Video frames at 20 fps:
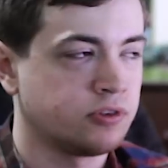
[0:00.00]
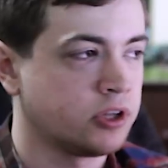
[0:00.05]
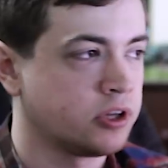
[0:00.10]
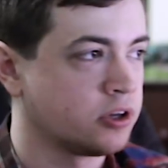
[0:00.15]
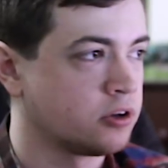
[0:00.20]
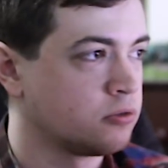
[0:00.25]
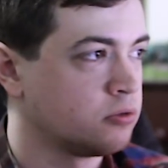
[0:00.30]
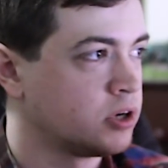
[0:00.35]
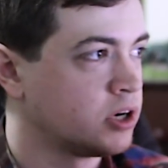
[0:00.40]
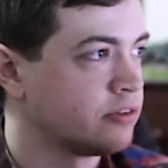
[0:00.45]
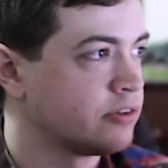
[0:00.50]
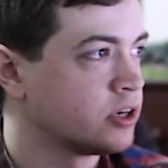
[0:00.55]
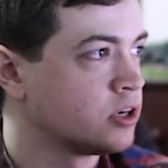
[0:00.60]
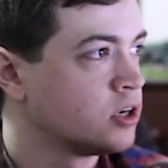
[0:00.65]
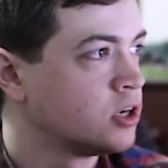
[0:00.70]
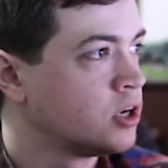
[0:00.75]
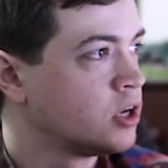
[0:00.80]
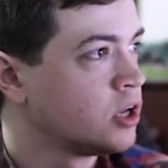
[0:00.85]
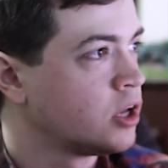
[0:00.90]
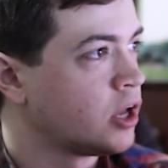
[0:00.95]
of Link, whatever,
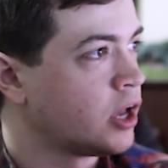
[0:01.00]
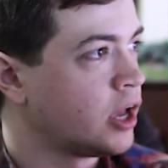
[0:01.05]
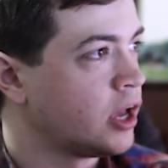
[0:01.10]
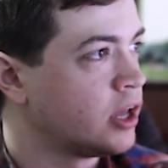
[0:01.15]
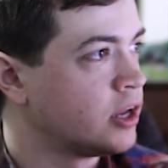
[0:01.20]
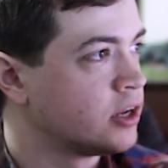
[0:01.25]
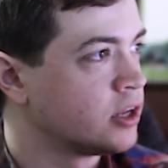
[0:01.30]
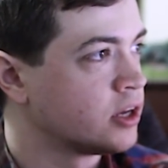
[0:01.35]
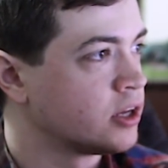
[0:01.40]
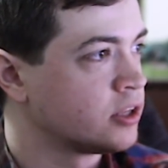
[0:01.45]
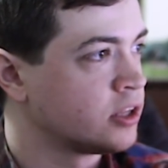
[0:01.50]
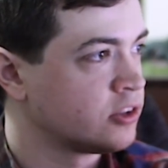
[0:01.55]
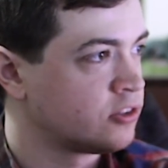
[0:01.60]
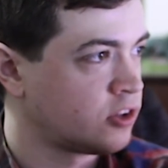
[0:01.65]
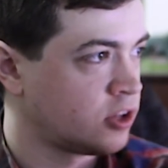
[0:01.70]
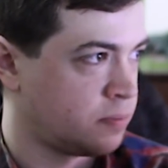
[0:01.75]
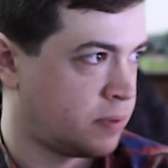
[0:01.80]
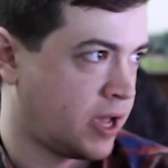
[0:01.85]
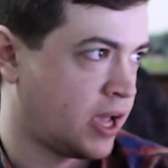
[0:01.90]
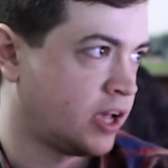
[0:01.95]
and uh, Link
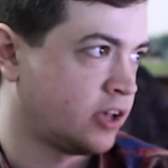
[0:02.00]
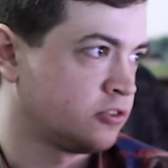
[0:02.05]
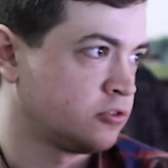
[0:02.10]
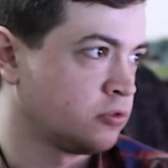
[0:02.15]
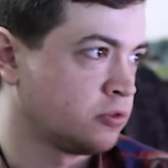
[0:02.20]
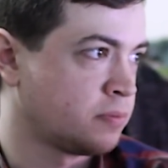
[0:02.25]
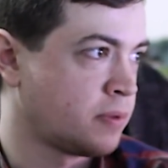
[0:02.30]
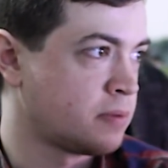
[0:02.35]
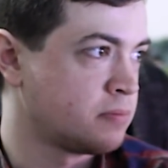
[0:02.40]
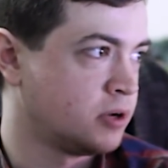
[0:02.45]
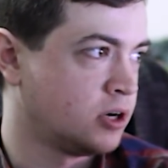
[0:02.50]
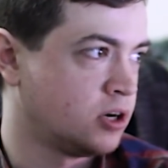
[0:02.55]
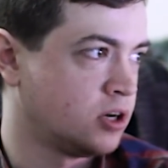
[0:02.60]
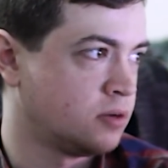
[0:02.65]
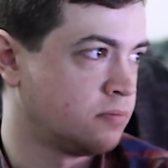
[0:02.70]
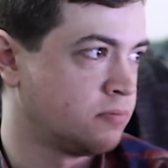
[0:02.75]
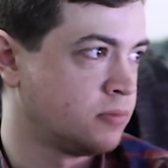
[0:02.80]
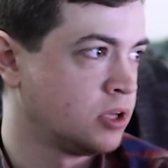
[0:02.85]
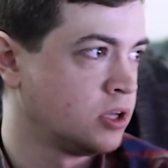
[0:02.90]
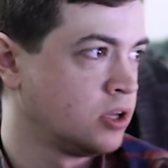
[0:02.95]
to the Past with my
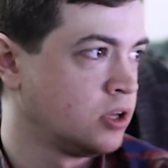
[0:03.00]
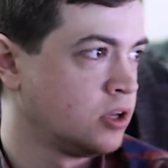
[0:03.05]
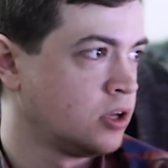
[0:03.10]
mom.